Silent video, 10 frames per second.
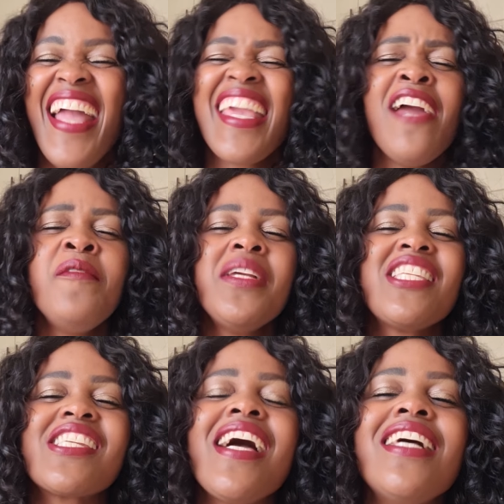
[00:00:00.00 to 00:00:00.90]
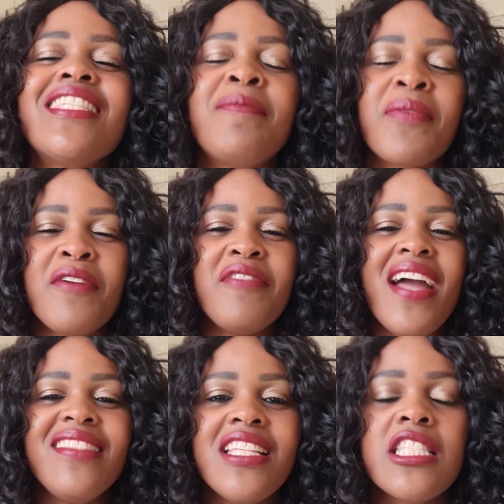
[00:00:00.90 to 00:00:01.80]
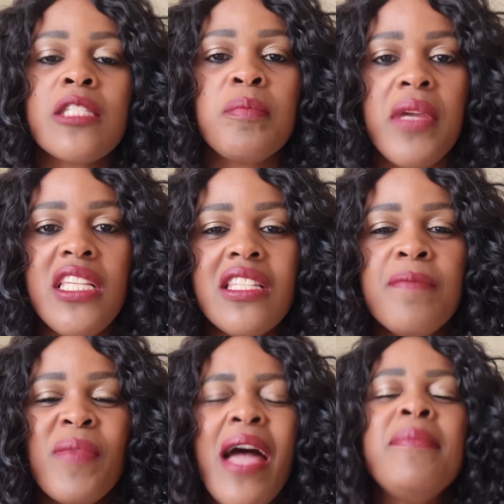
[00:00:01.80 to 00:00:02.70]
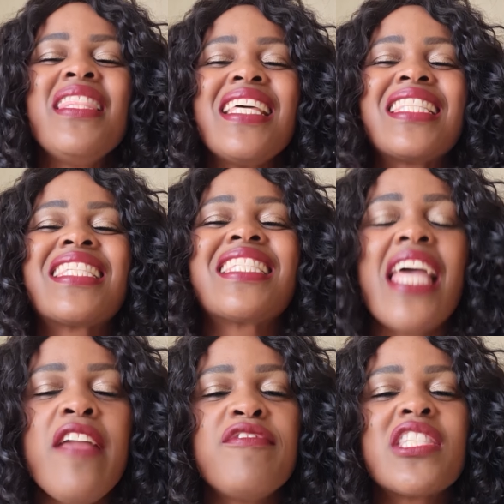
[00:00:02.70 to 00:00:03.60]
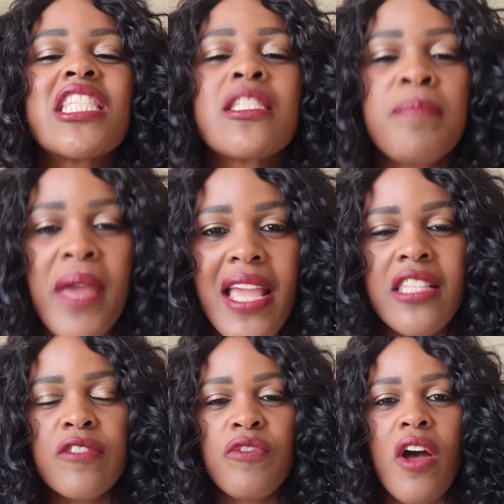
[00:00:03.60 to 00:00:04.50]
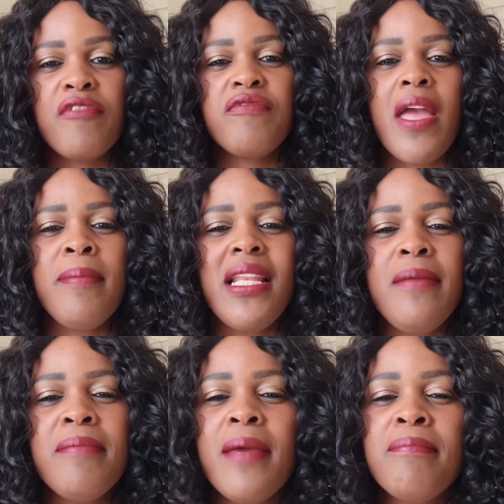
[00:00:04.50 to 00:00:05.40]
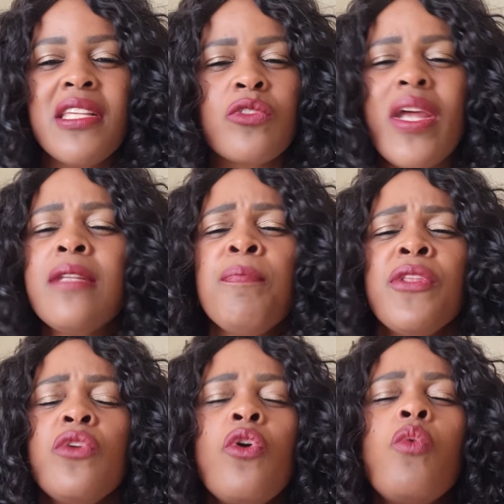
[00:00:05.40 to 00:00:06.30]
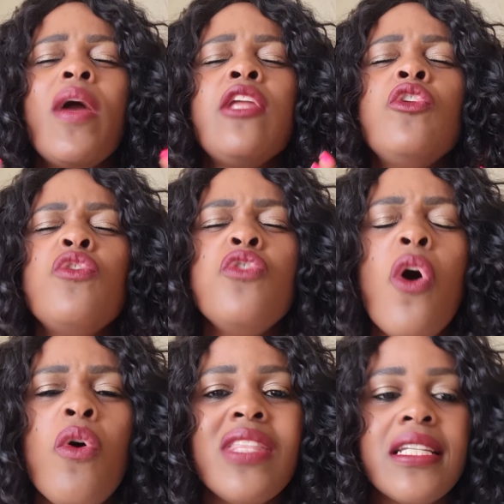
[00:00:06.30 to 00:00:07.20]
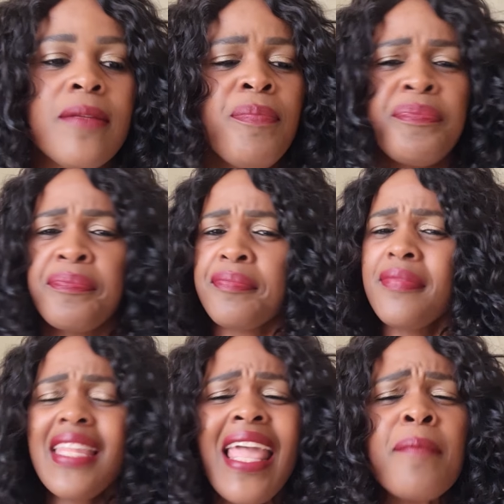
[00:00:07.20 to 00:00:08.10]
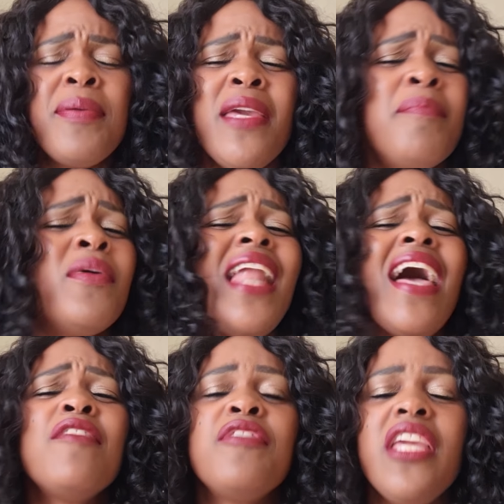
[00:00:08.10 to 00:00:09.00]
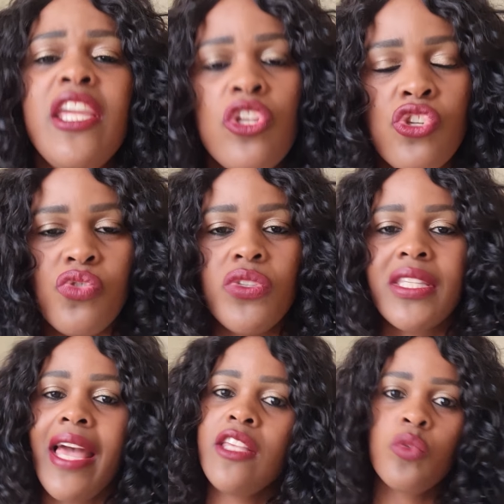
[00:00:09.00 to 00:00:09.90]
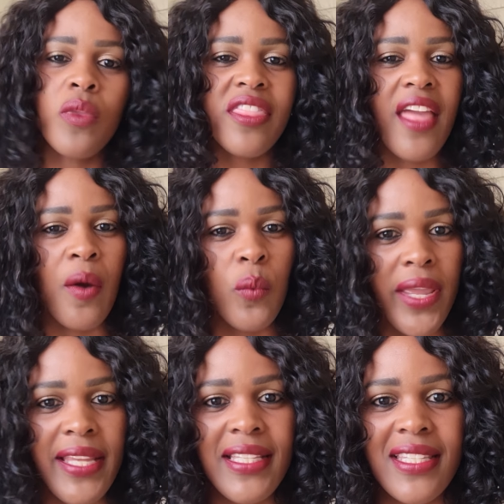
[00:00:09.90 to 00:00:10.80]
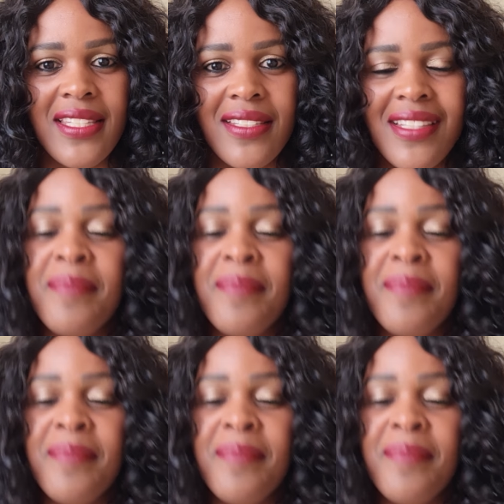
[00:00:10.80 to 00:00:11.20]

Can we just provide that space, that safe space for our family members, right? Where that People have issues, guys, with their weight.